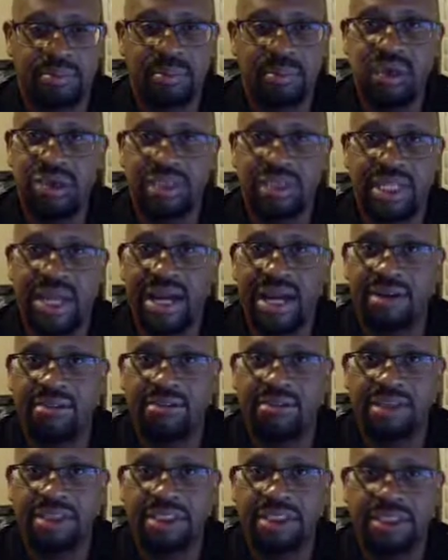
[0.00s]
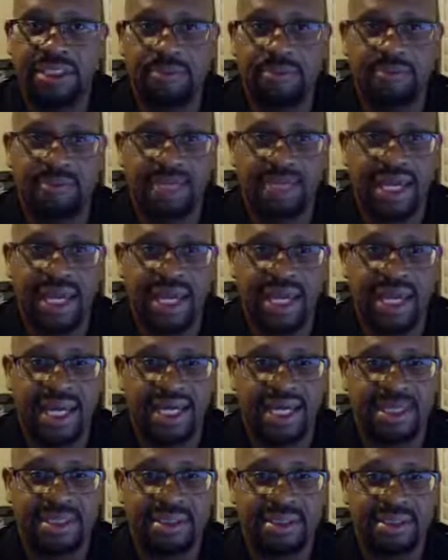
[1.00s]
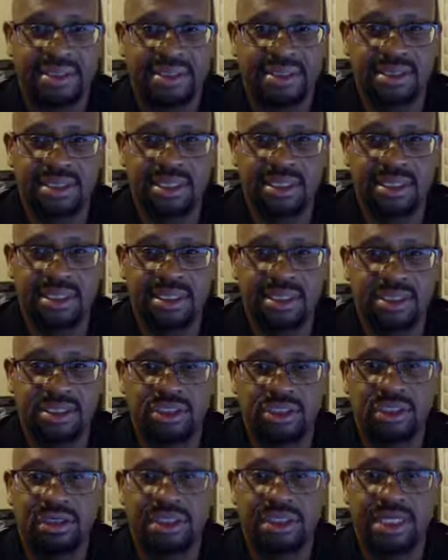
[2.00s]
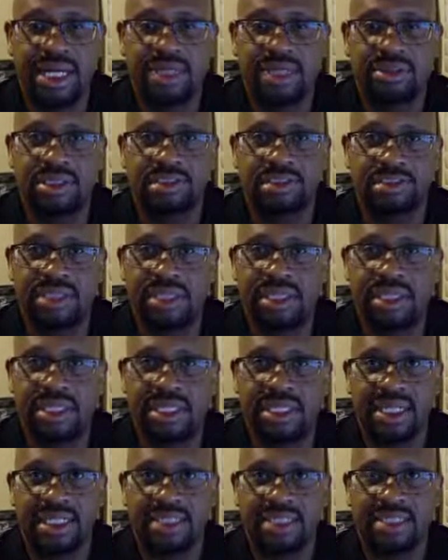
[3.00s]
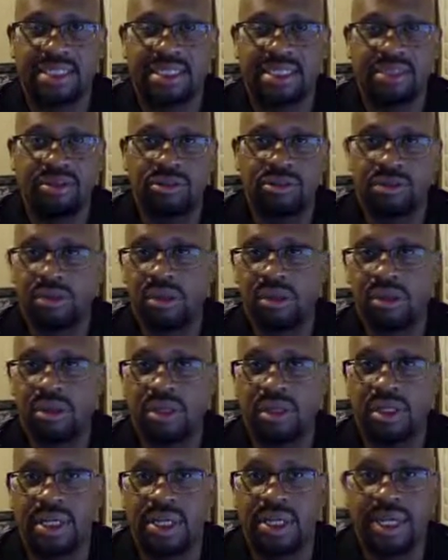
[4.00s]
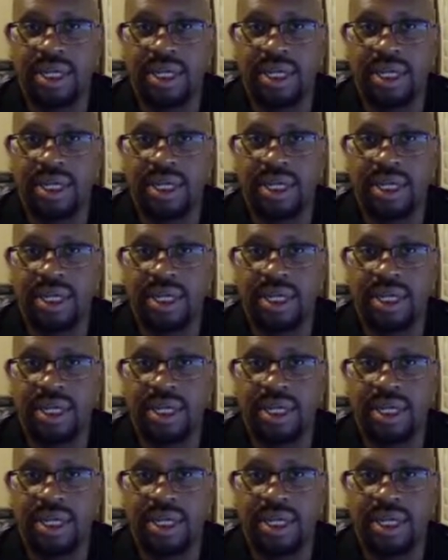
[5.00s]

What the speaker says: moving average has turned out to be a signal for